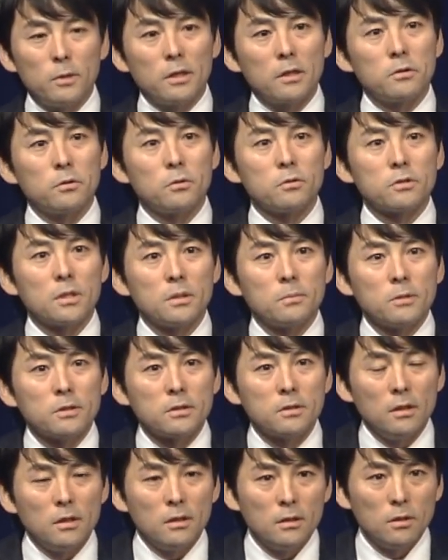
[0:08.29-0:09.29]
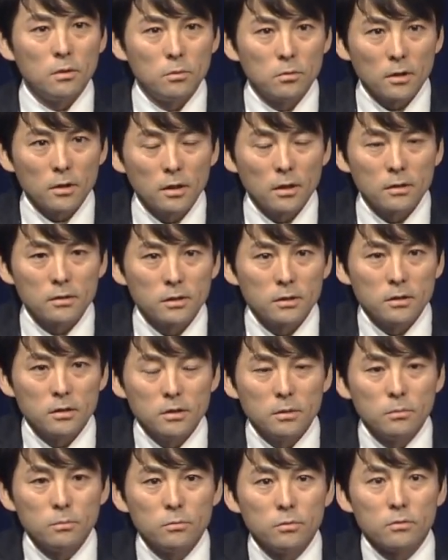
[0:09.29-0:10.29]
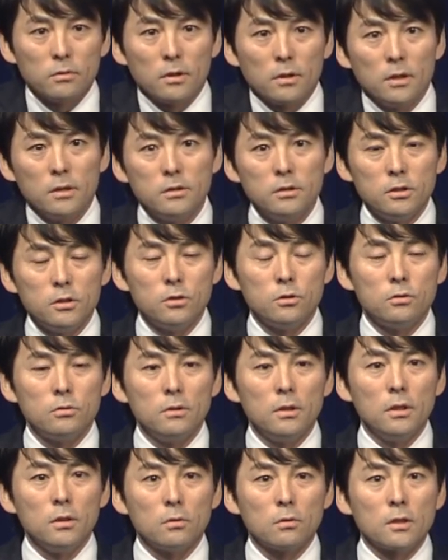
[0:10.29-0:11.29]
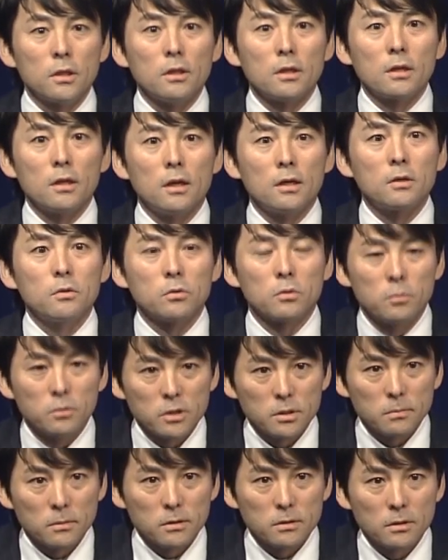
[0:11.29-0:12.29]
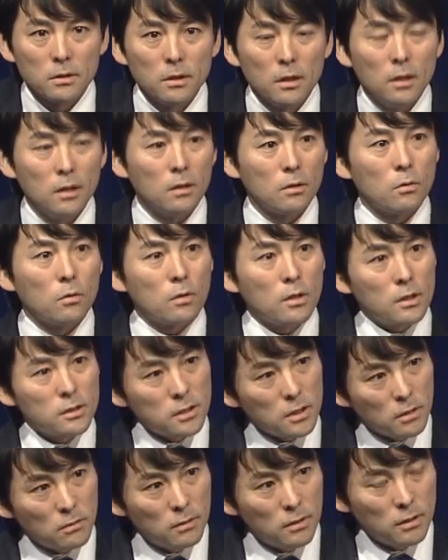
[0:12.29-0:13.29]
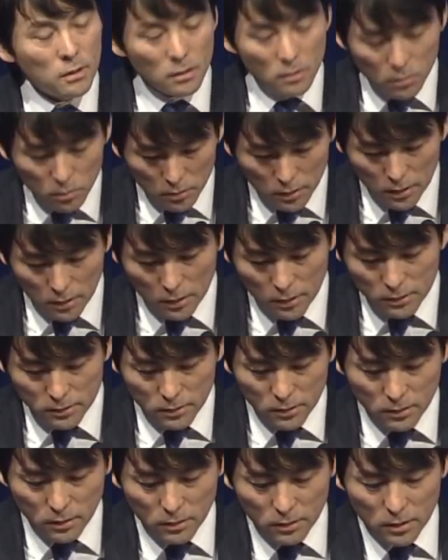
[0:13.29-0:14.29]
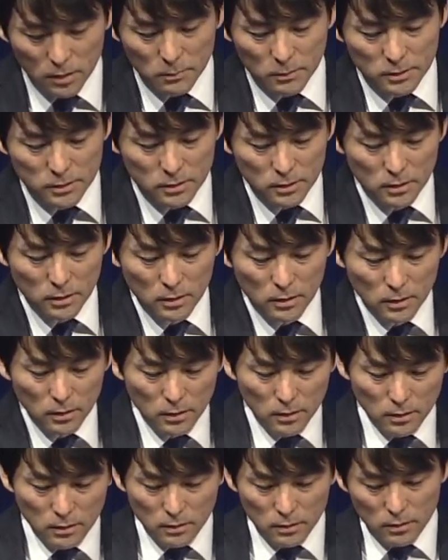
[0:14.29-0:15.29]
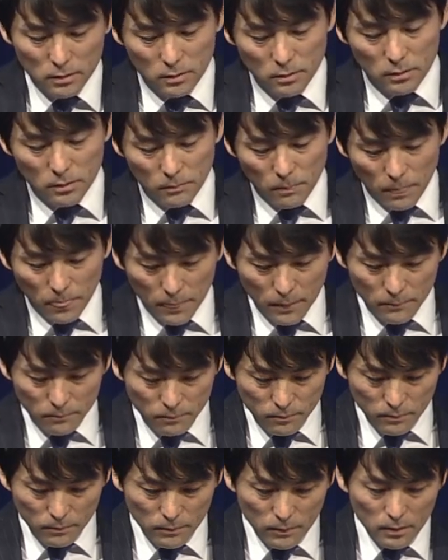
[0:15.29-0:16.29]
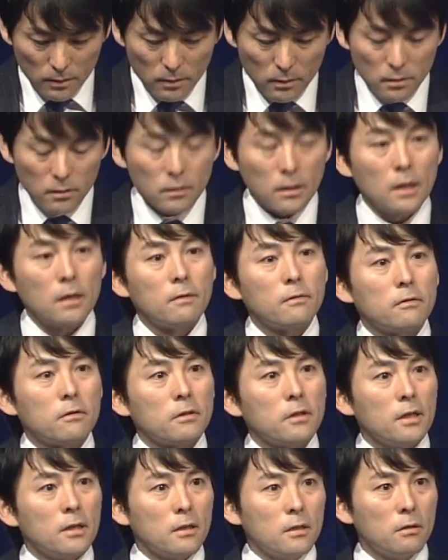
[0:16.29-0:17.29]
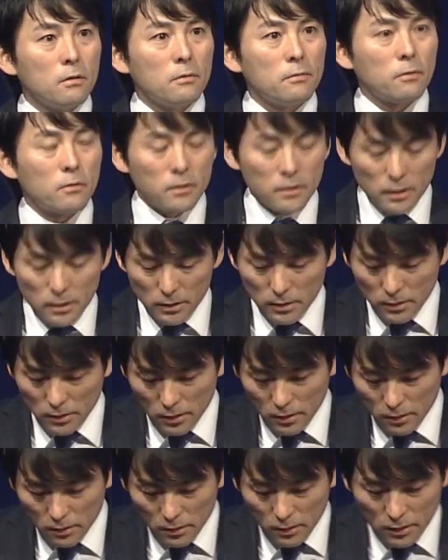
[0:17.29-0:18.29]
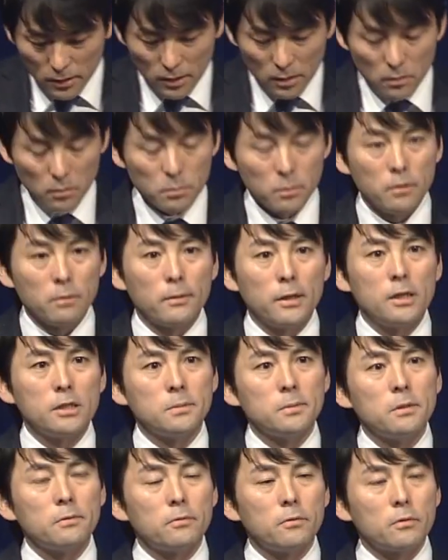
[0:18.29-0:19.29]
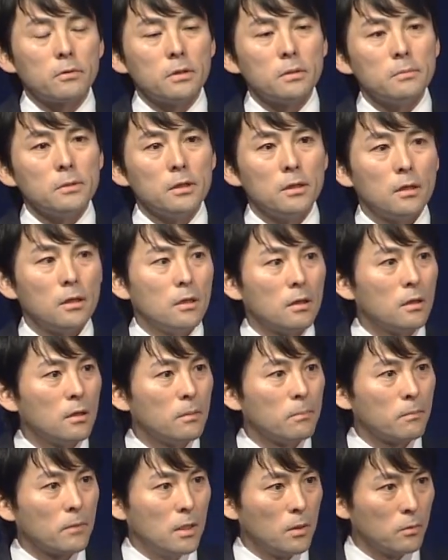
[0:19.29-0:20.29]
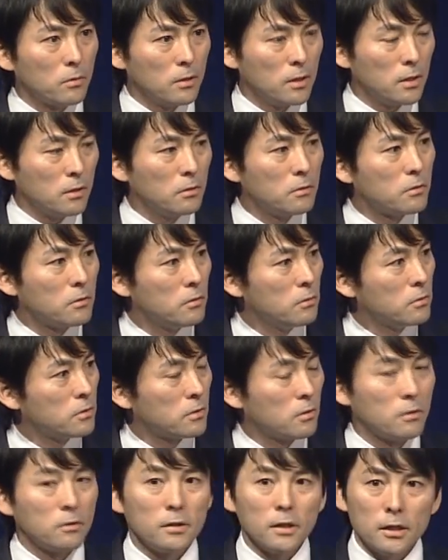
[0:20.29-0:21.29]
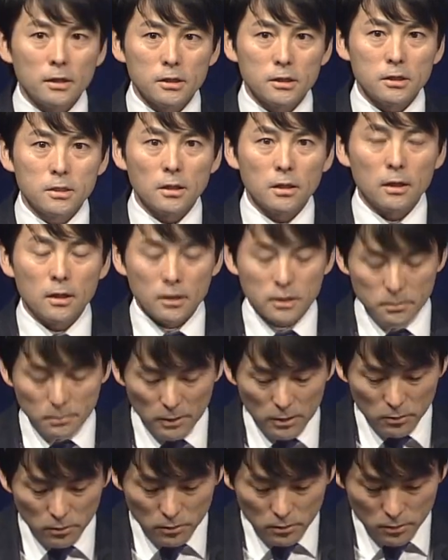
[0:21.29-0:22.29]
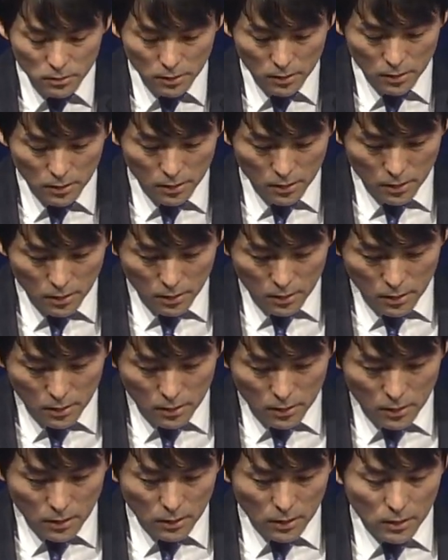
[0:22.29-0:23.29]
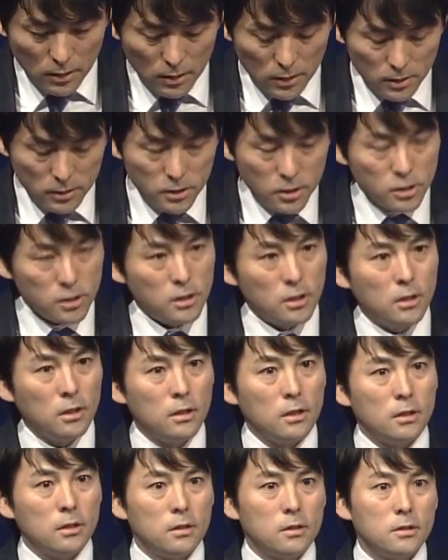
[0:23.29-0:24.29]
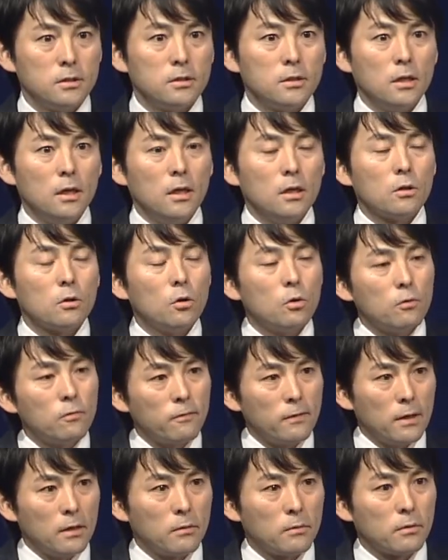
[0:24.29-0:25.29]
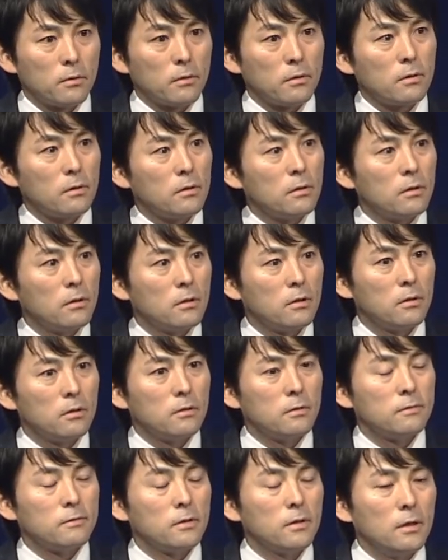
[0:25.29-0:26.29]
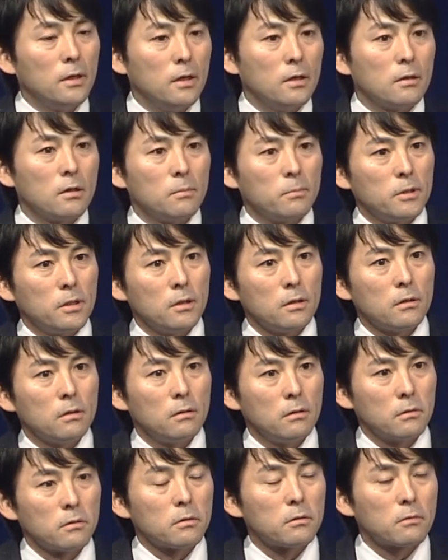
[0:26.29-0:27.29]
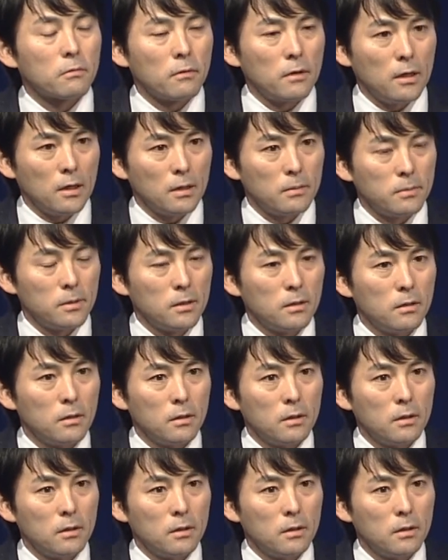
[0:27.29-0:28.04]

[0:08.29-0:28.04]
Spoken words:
Thank you very much for coming today. I am Tanaka, and Akito Takanaka, senior staff writer, Nikkei. I would like to speak English from here onward. Nikkei Global Management Forum. I would like to introduce our next speaker. She is a co-founder of a company called Grab.